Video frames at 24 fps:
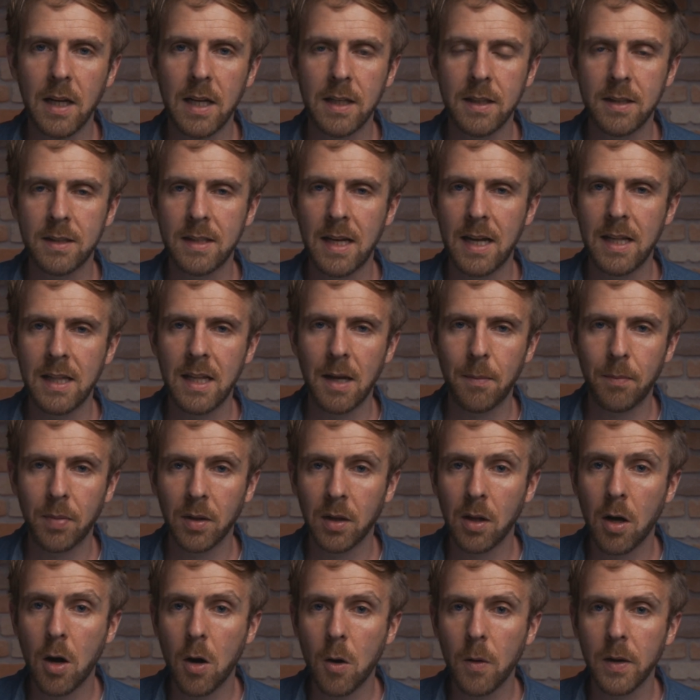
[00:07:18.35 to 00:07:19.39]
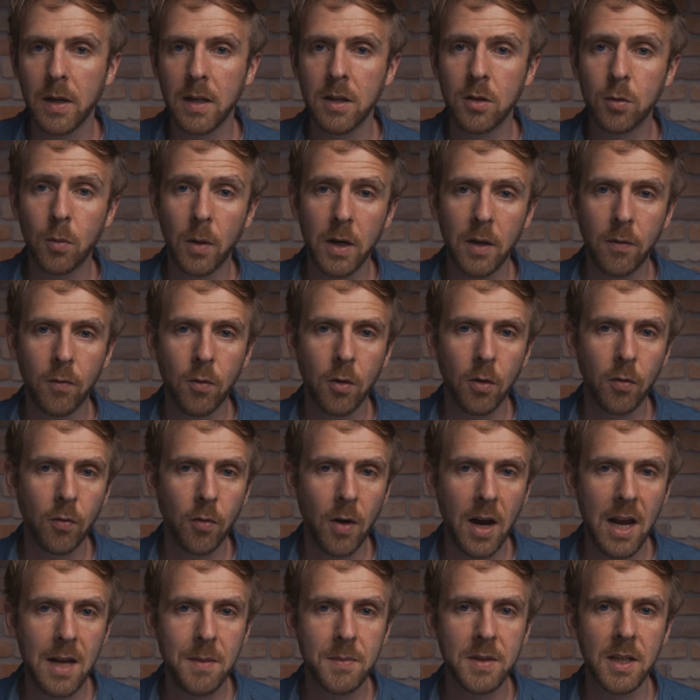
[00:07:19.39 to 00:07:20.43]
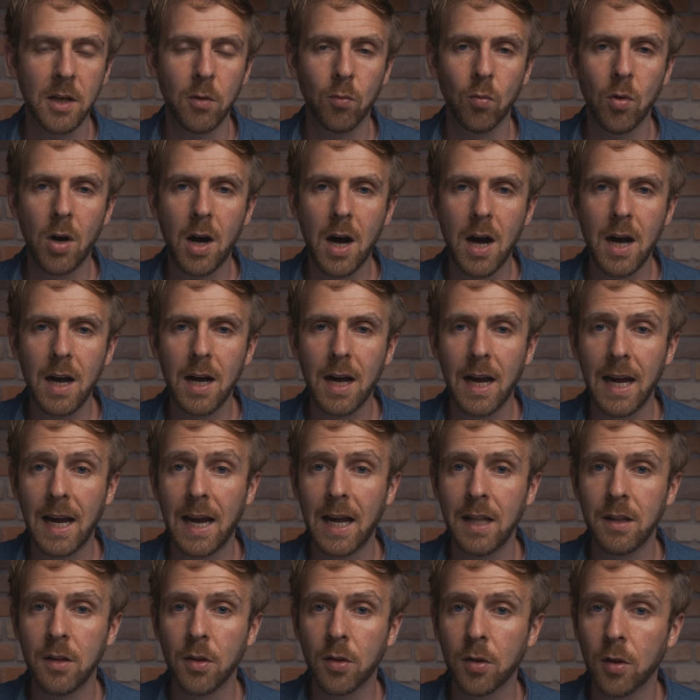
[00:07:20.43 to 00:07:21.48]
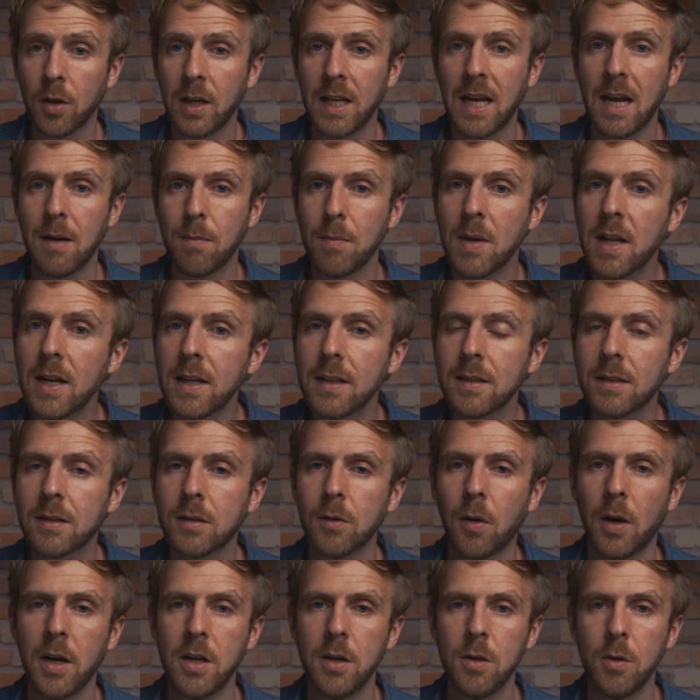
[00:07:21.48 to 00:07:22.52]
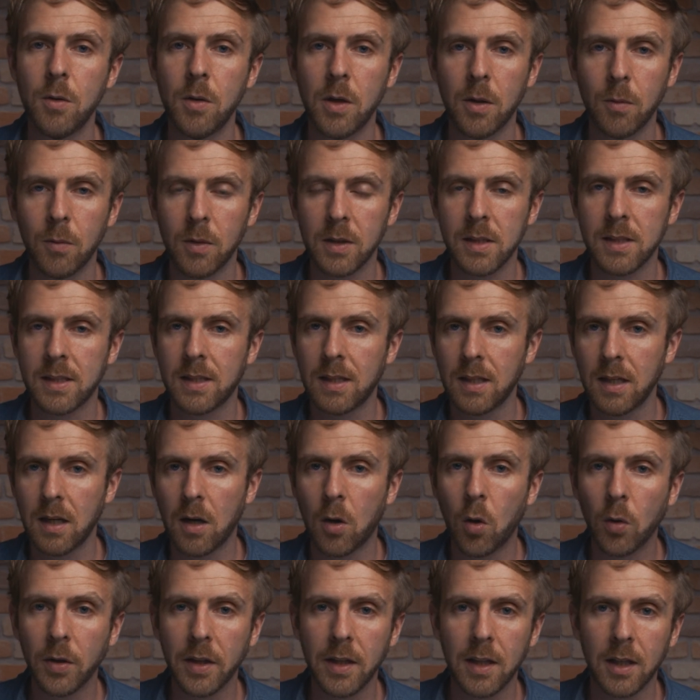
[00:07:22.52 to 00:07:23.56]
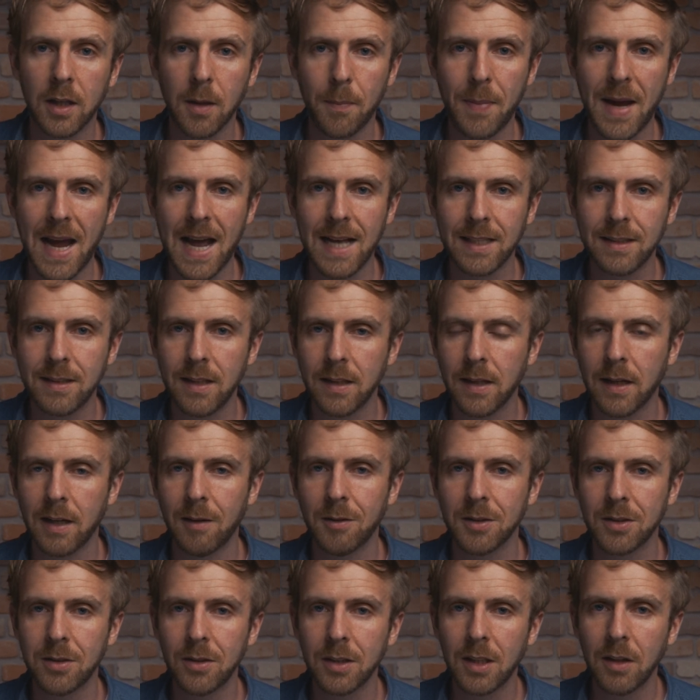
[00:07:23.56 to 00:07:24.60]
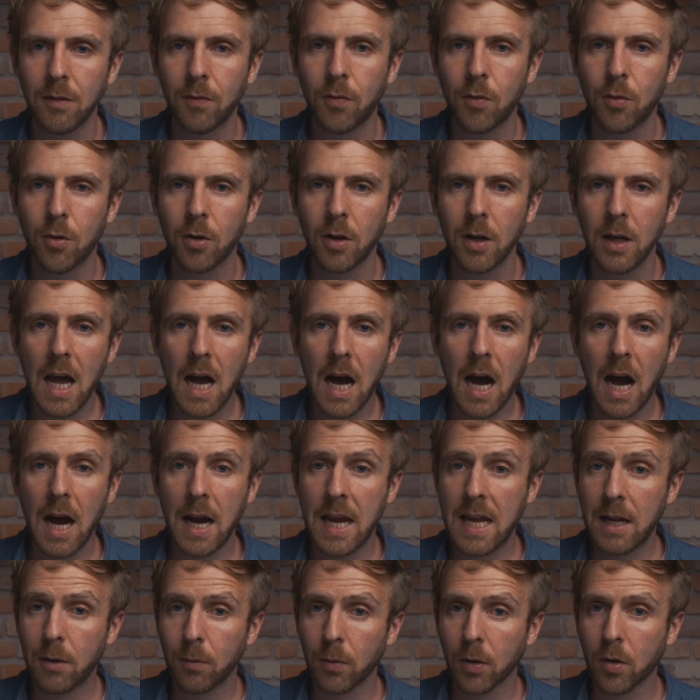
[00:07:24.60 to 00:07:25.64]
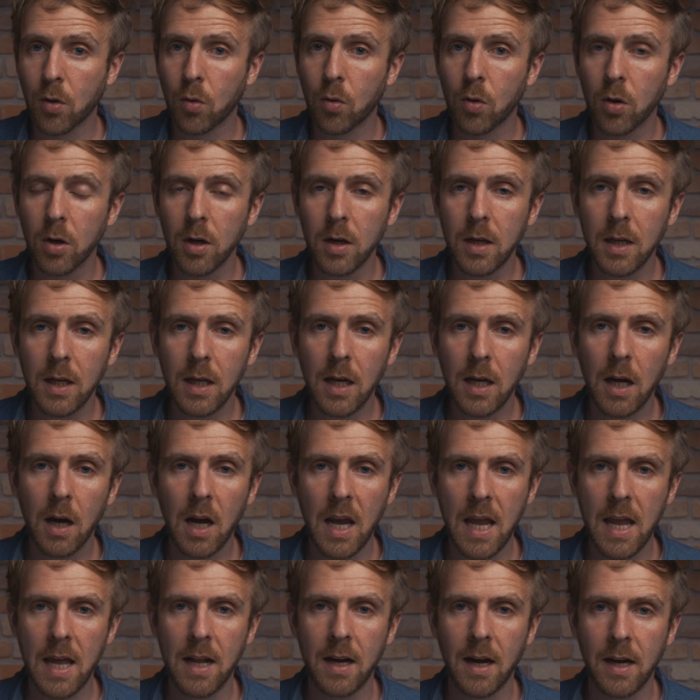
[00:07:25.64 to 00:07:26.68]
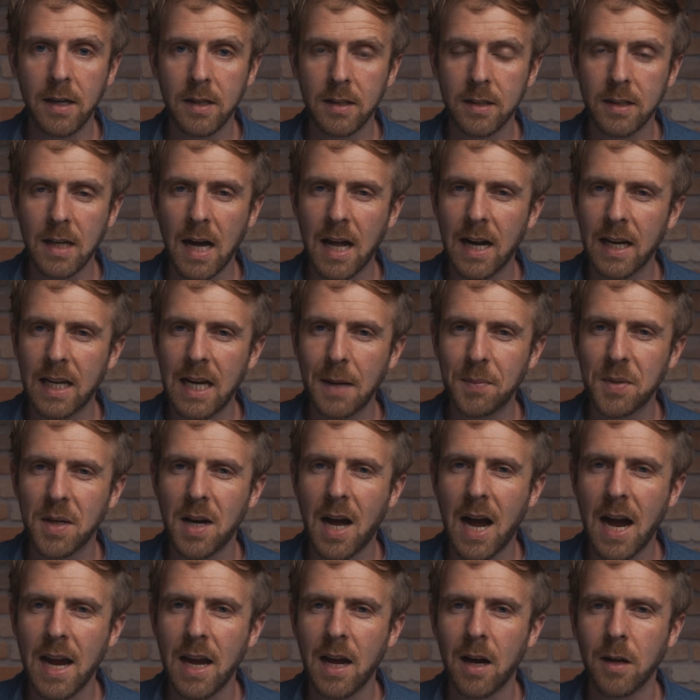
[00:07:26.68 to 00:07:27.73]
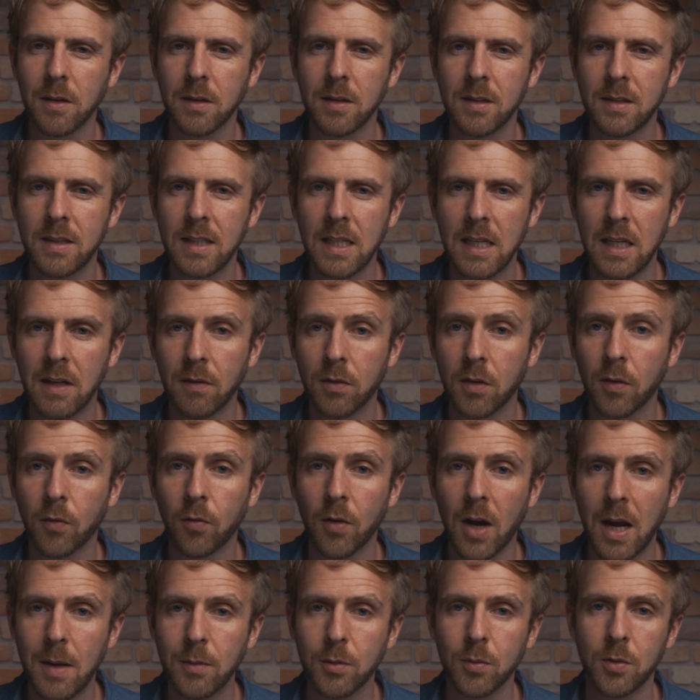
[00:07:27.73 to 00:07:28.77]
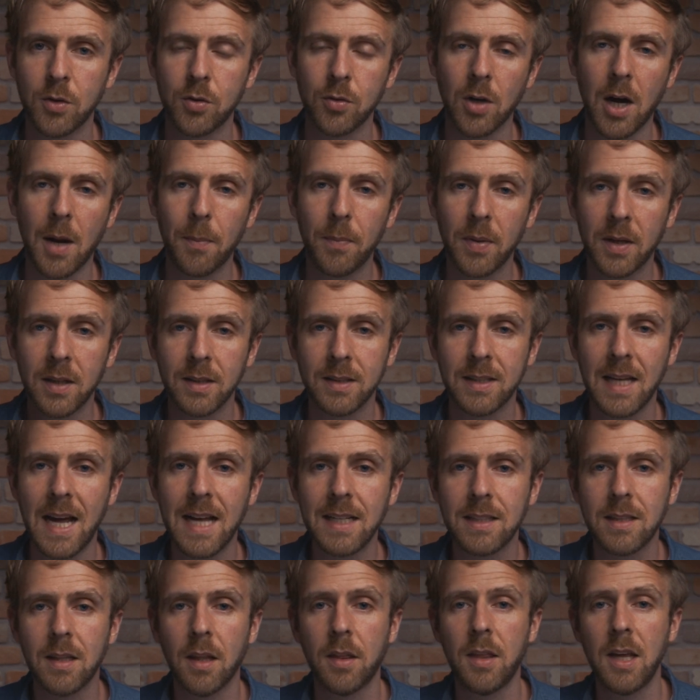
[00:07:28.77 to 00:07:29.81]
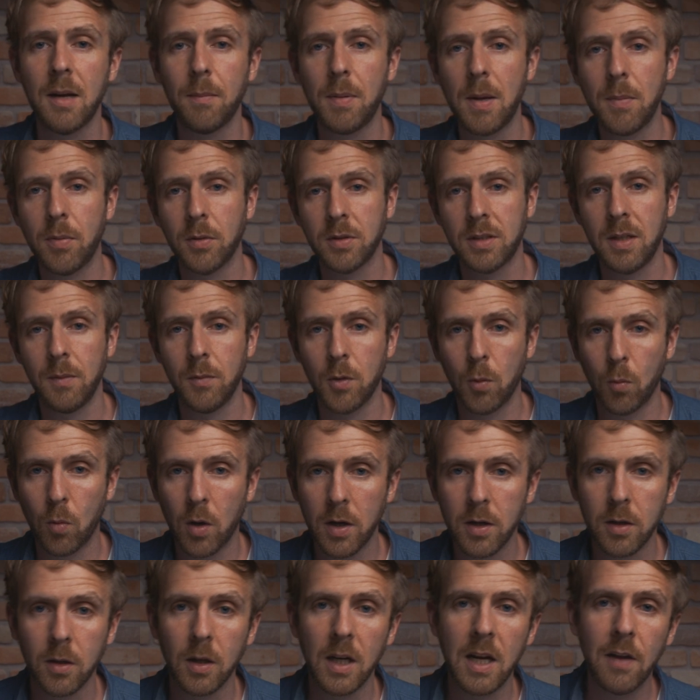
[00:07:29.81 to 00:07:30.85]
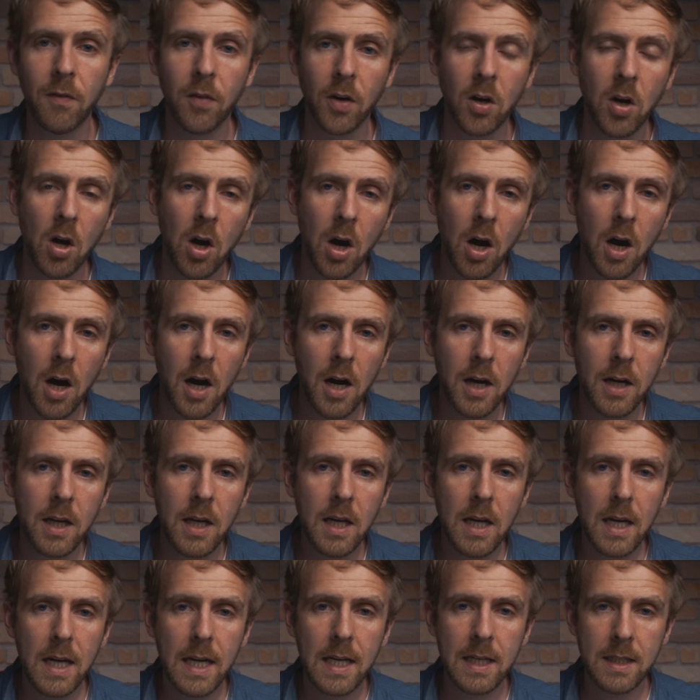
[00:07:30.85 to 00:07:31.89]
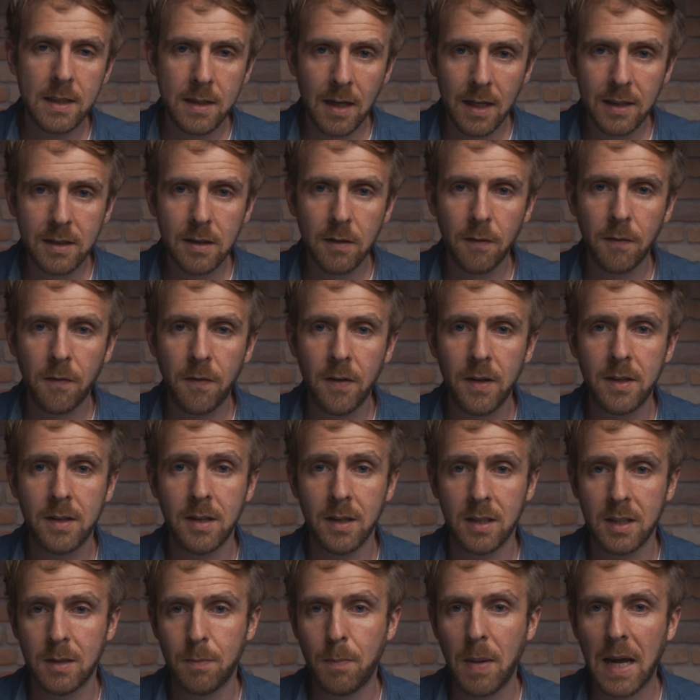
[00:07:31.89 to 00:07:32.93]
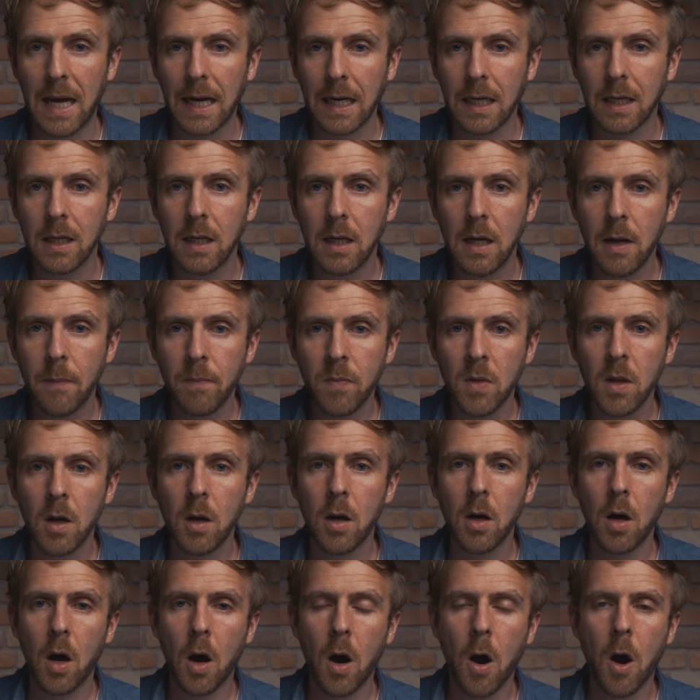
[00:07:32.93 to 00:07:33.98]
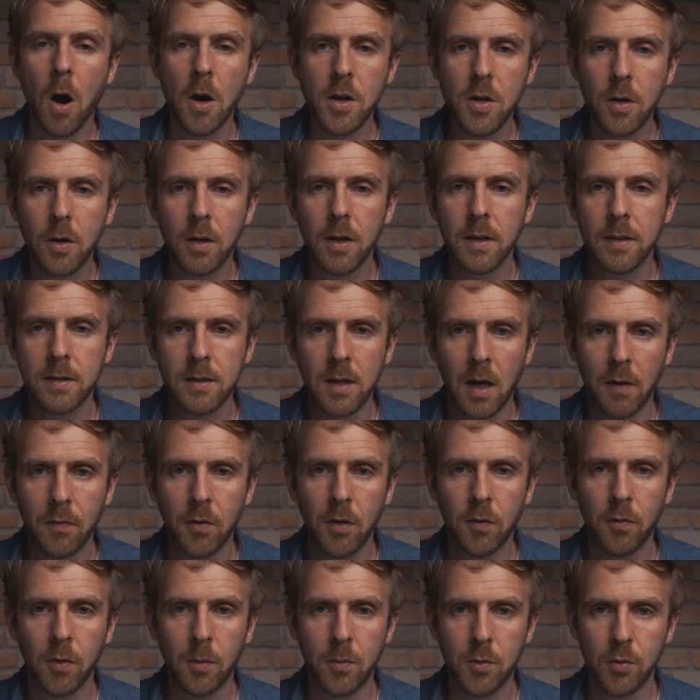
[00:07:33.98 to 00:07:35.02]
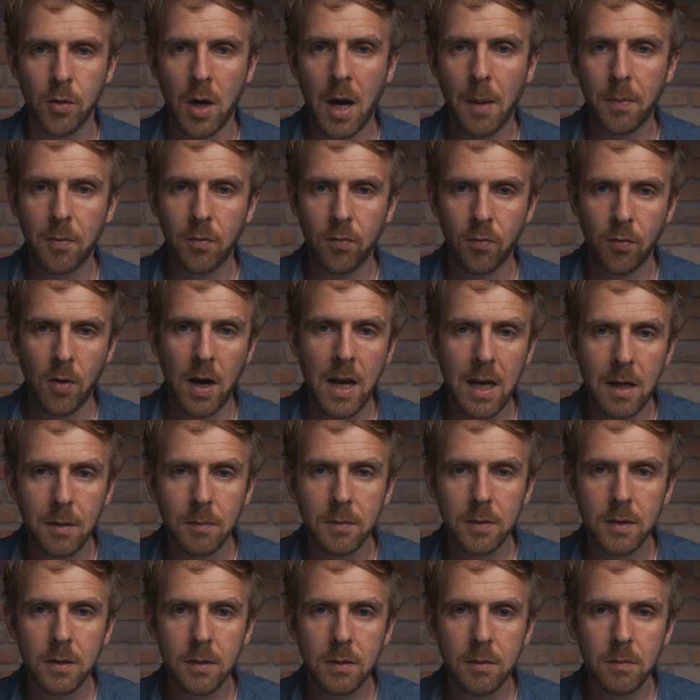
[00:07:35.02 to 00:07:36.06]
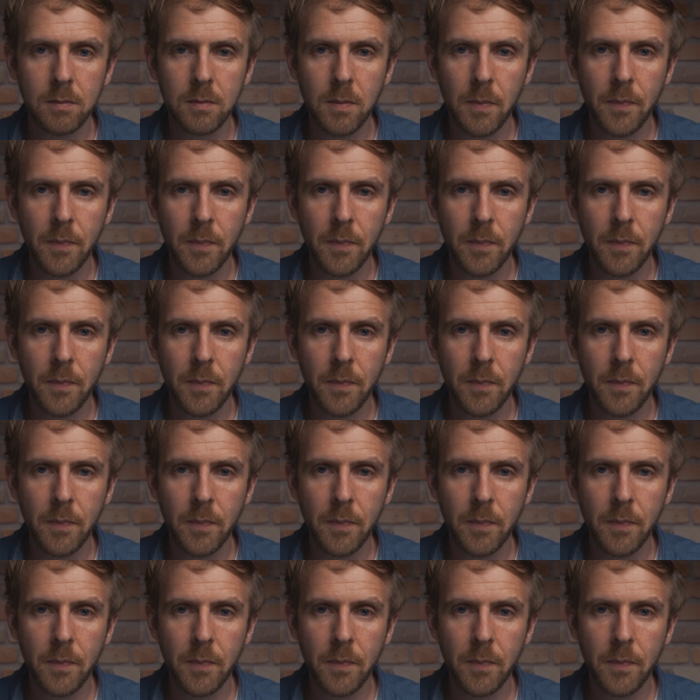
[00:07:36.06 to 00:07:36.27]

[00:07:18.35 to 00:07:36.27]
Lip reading: It said that below in 24 frames at RAW, I had the 38 minutes, so I knew it was holding the capacity that I was looking for. I hit record, and I just kind of kept an eye out to see if the frames would drop, because that's the thing people seem to wonder. If a card doesn't fit to spec, are you going to suffer from dropped frames?